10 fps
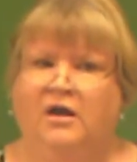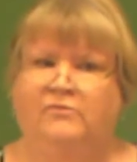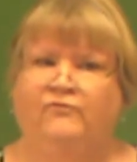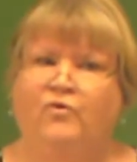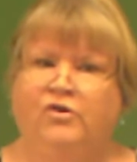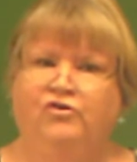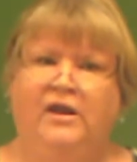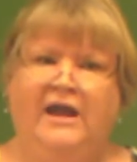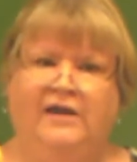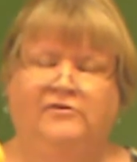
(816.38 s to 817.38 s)
Fourth grade
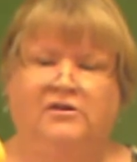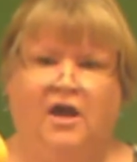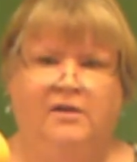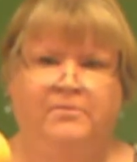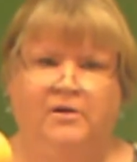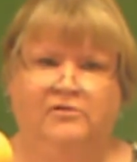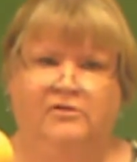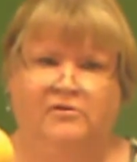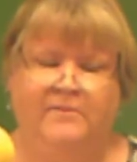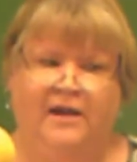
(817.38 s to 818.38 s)
has a lot of books. As
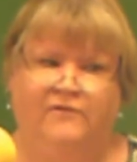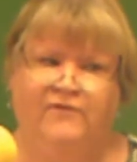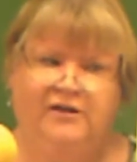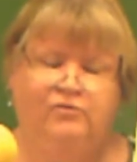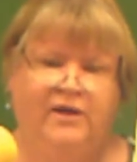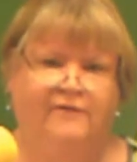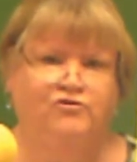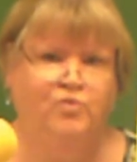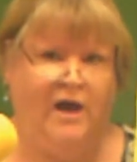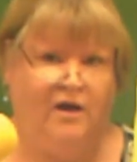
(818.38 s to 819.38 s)
a matter of fact, we have
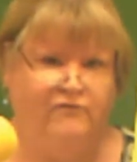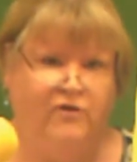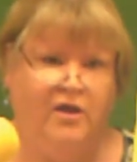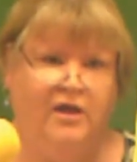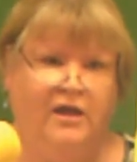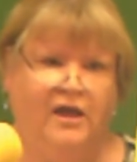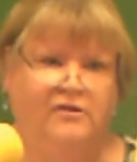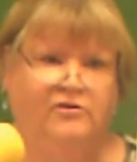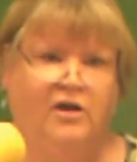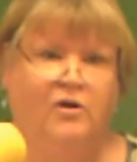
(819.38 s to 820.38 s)
12. And
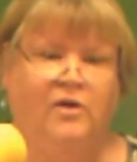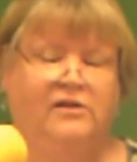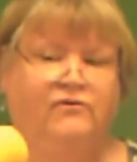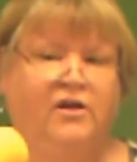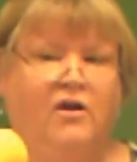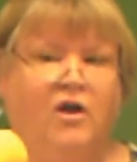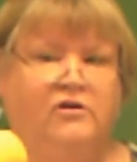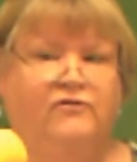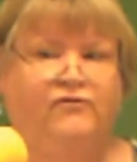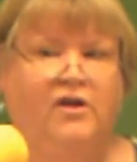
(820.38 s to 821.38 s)
so it's very hard
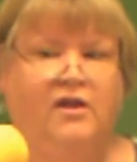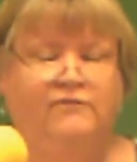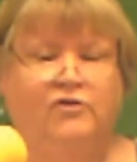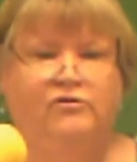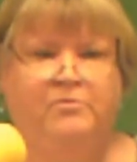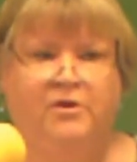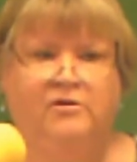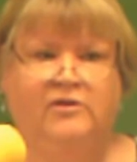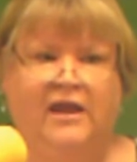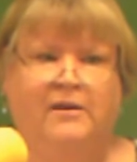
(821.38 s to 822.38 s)
to fit all of those
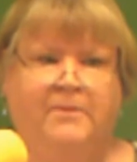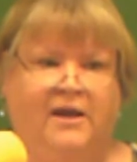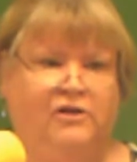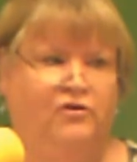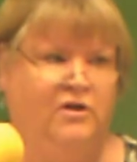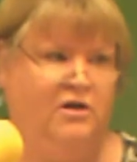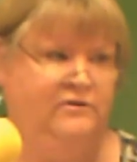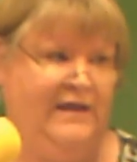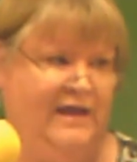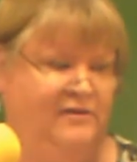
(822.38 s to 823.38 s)
books in a binder in our
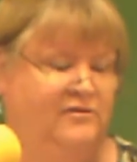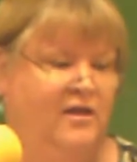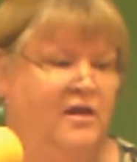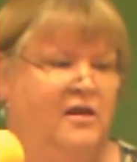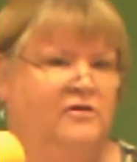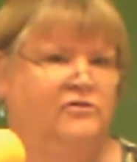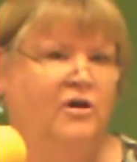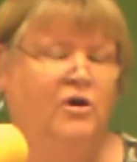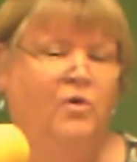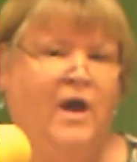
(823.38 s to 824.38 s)
desk.
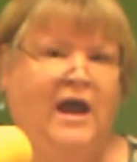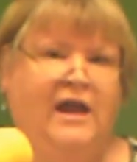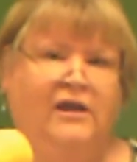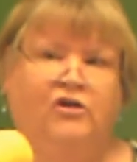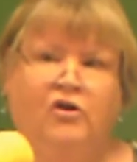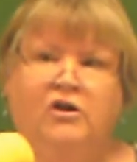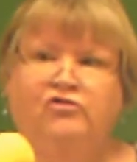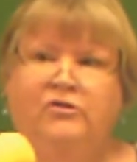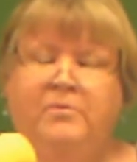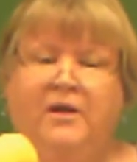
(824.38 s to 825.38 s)
So I encourage
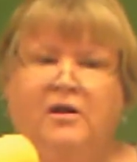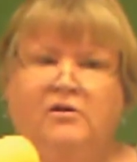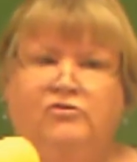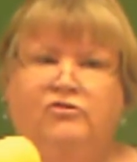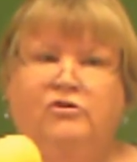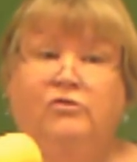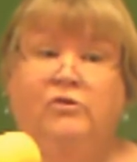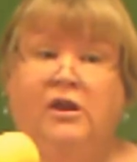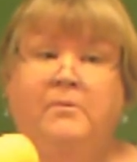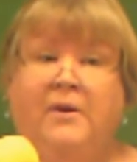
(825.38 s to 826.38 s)
the parents to
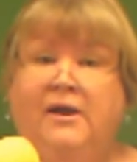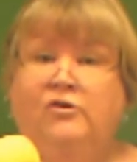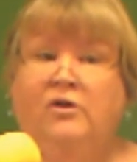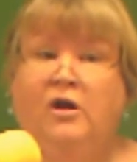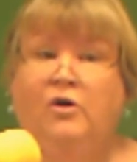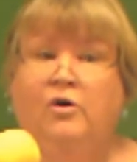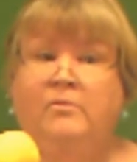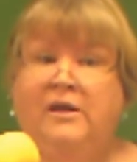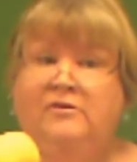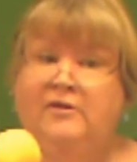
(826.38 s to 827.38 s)
get a binder at home
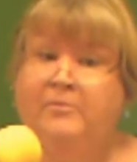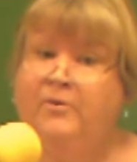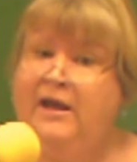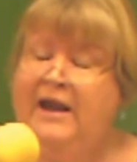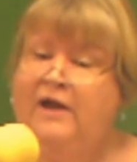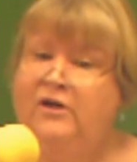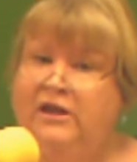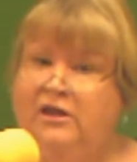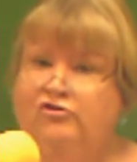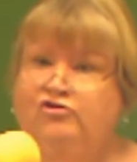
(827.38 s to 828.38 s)
and separate out each